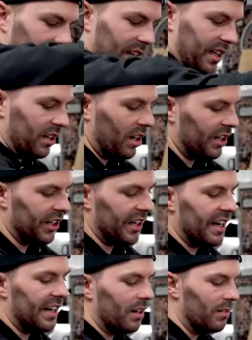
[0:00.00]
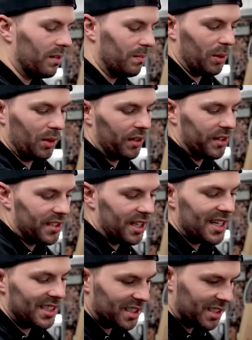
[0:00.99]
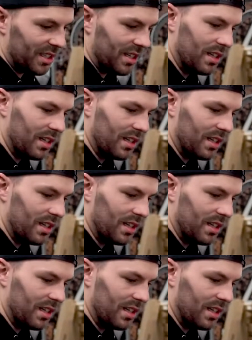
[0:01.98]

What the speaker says: ahead and card your air out both your sides.